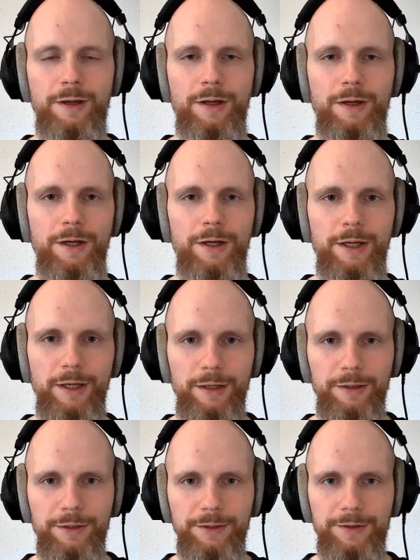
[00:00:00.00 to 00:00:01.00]

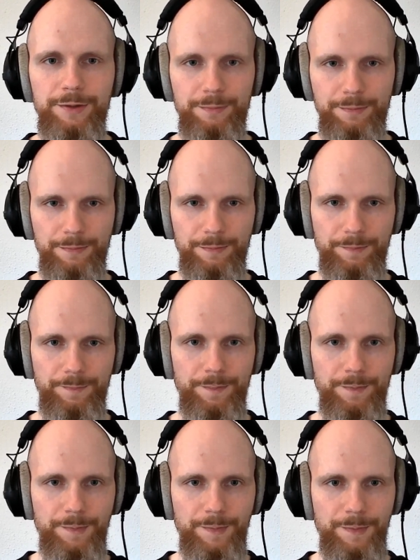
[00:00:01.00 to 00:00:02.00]
And
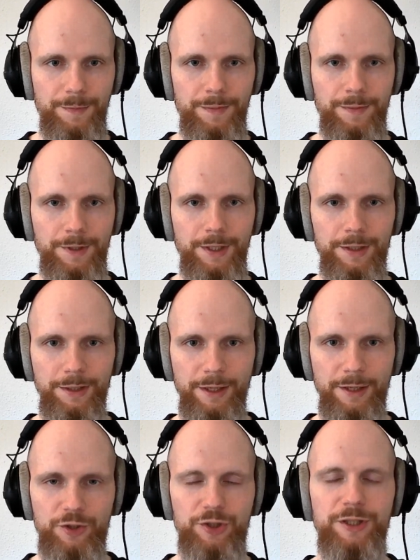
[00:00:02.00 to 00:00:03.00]
in a
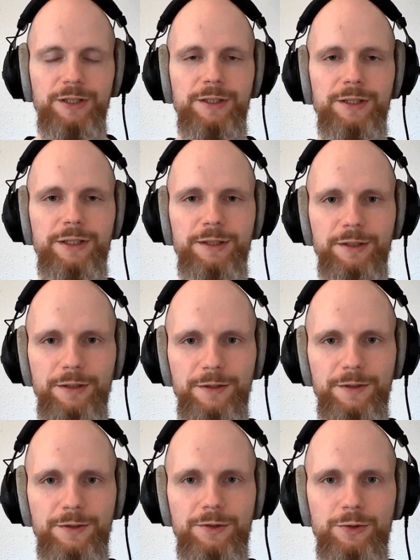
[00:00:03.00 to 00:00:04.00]
nutshell, it
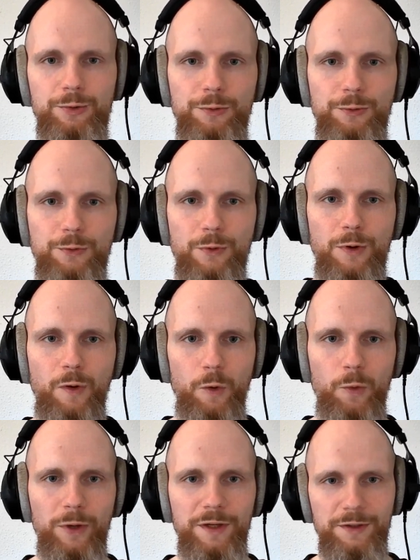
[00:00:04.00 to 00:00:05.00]
is to
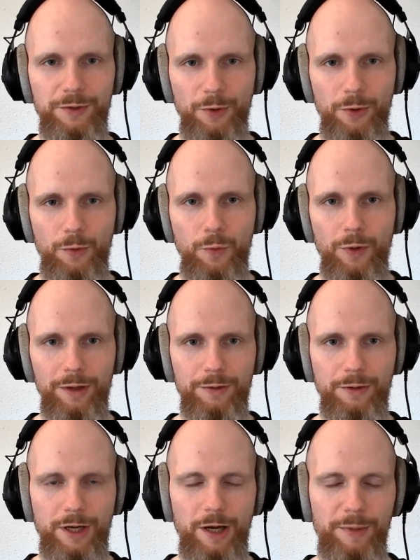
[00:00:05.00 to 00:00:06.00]
always know where you're
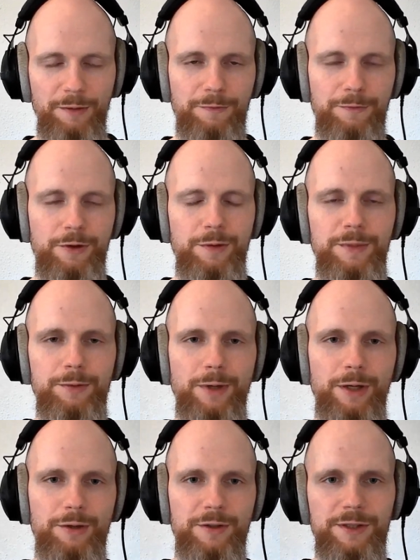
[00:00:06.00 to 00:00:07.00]
coming from and where
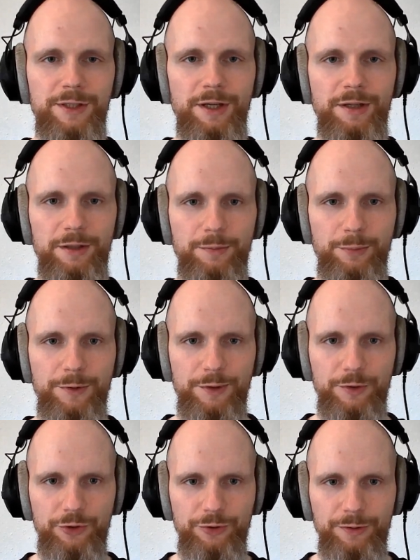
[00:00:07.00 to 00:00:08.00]
your starting
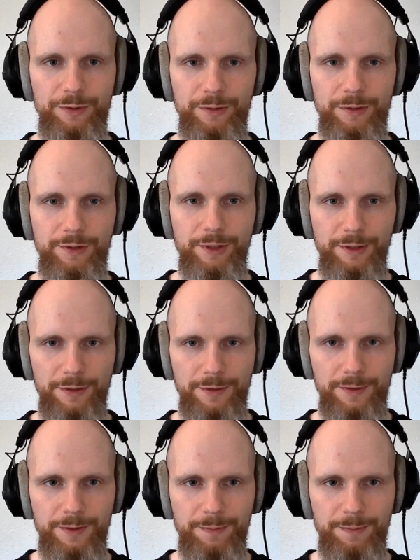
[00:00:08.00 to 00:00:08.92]
position is.